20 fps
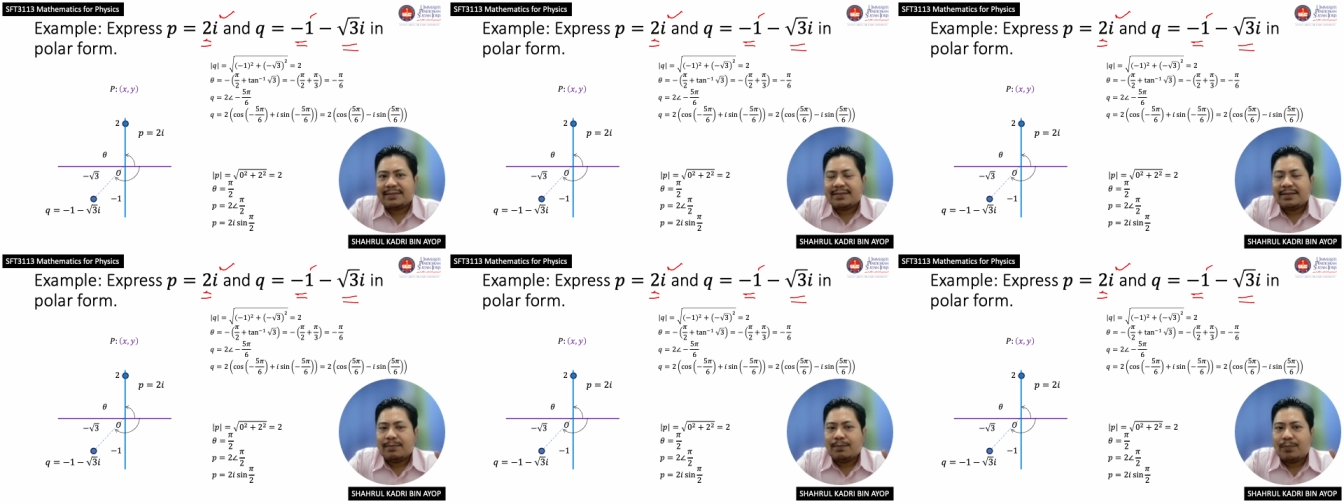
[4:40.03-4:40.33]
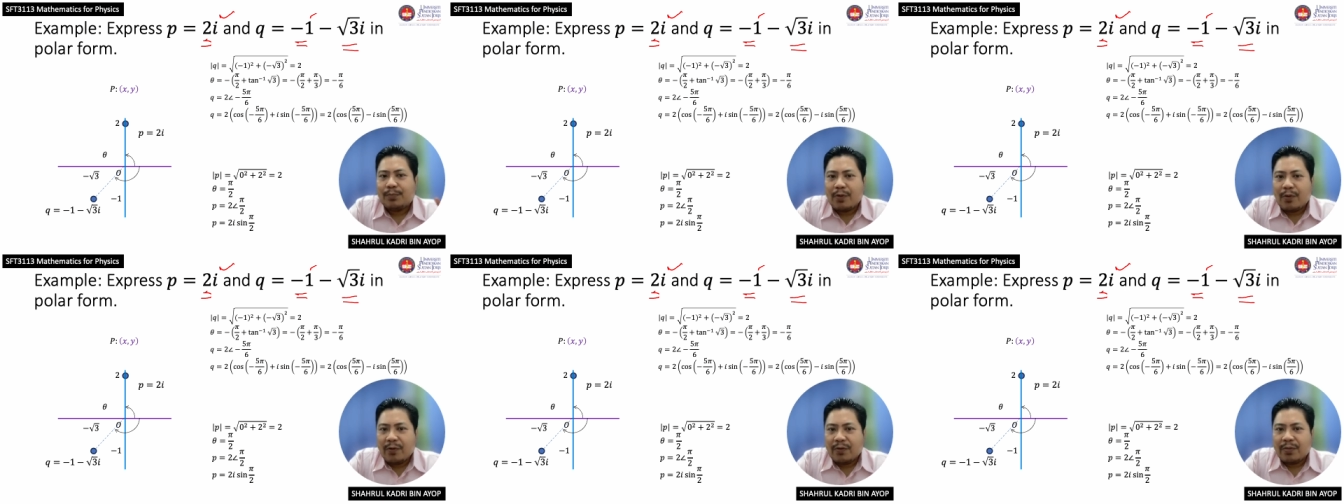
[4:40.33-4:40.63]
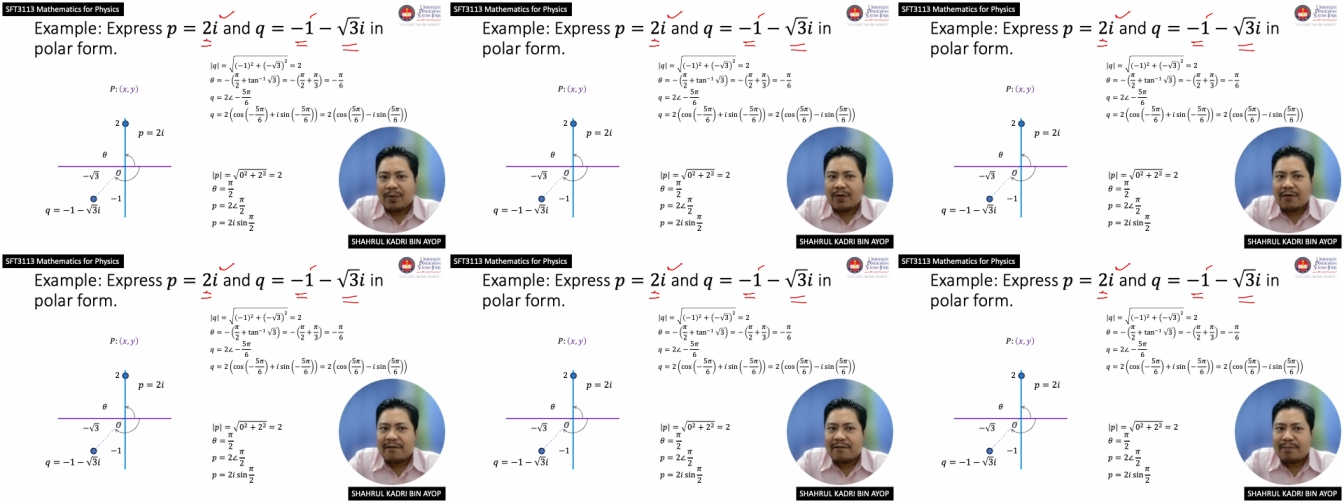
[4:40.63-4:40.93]
both
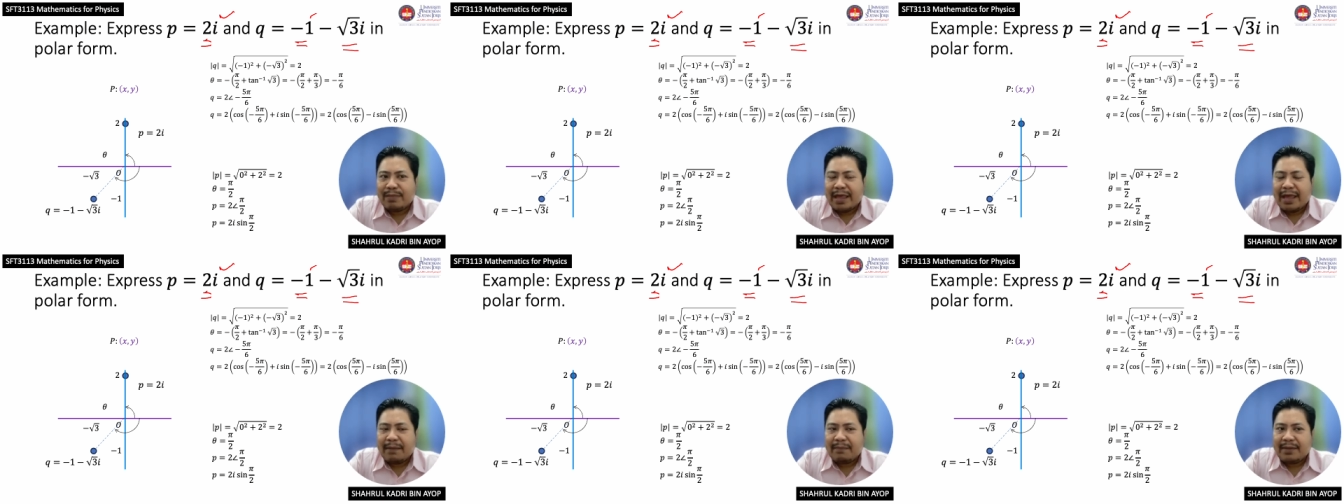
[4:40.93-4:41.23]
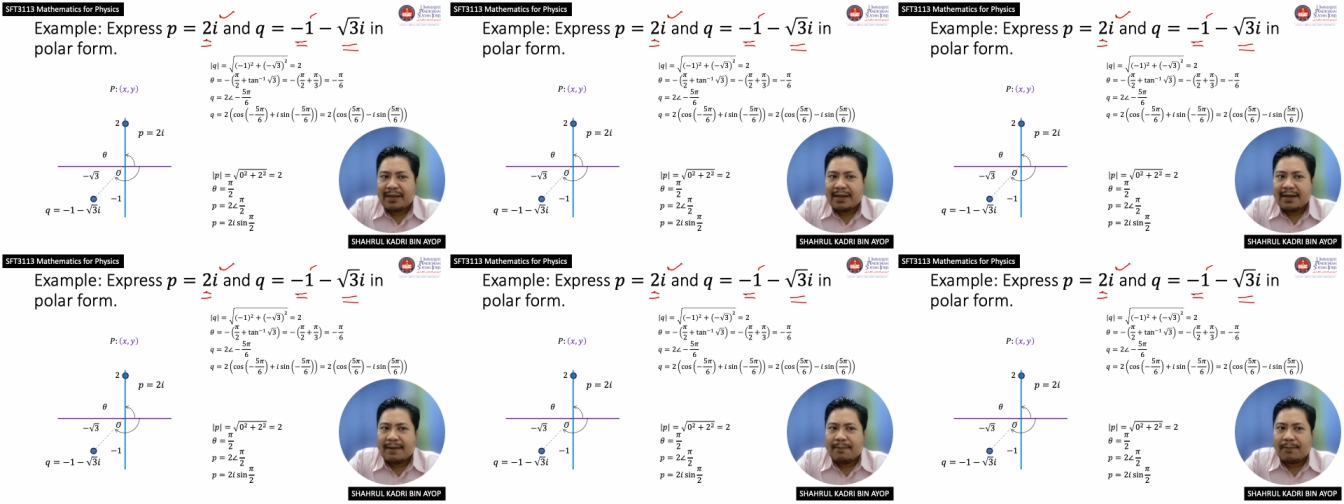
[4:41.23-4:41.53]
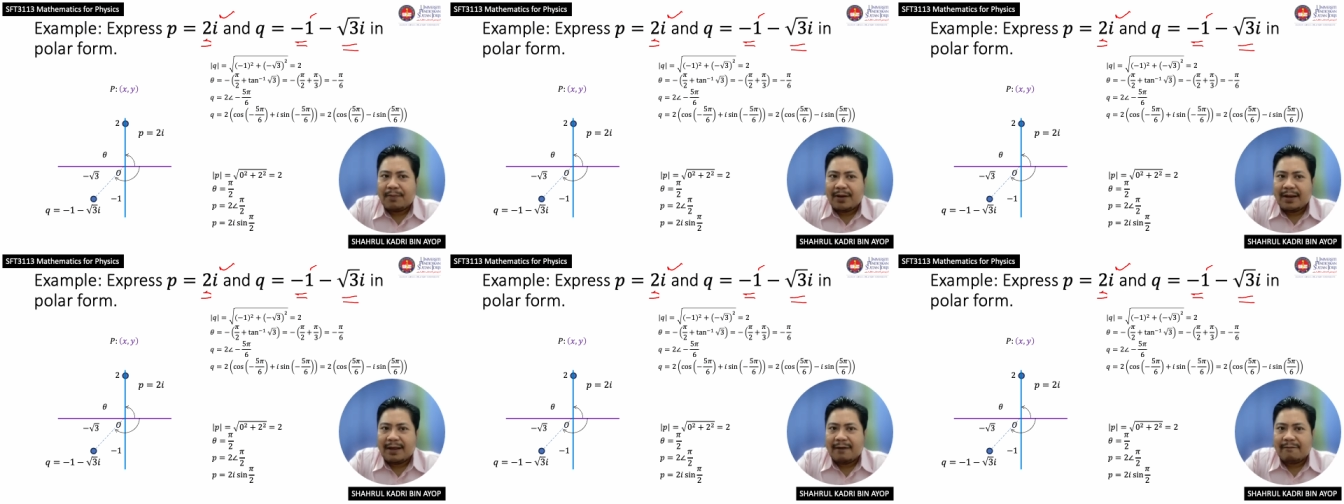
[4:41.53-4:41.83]
of them in a
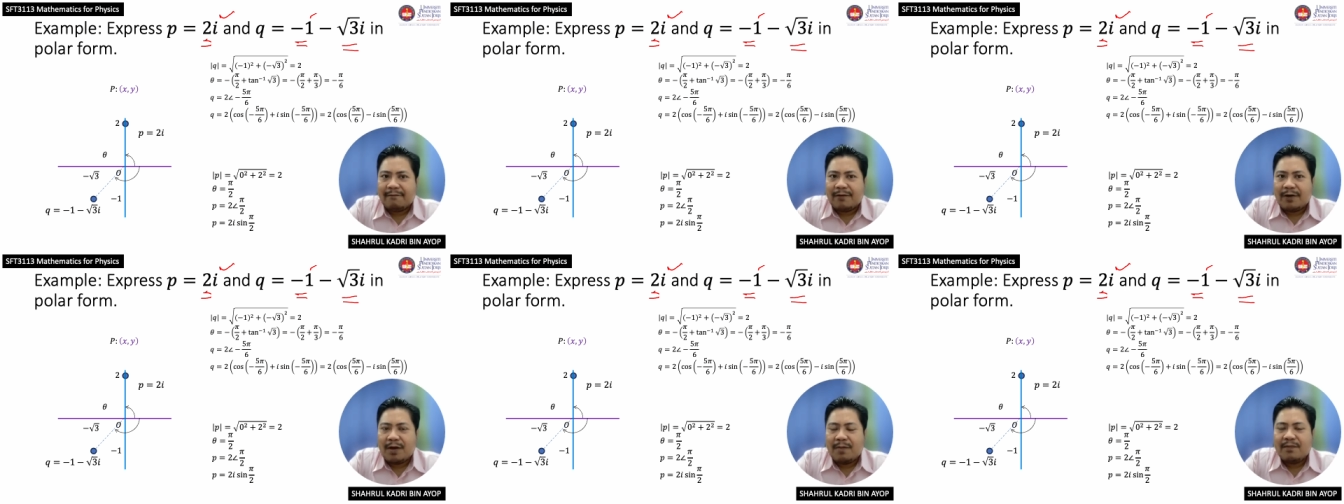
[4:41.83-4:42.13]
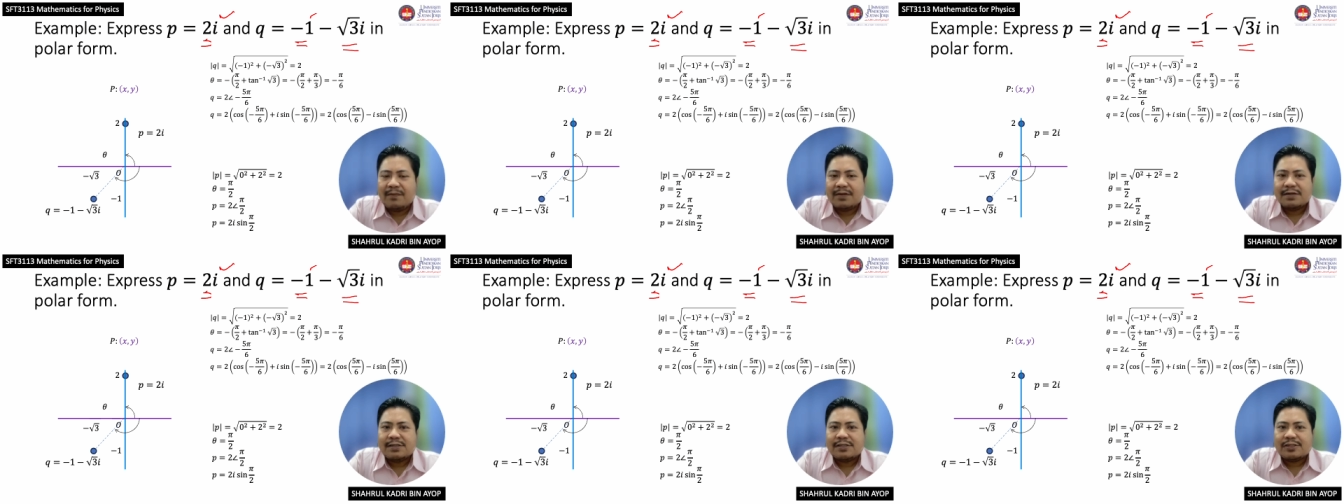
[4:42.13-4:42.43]
polar form.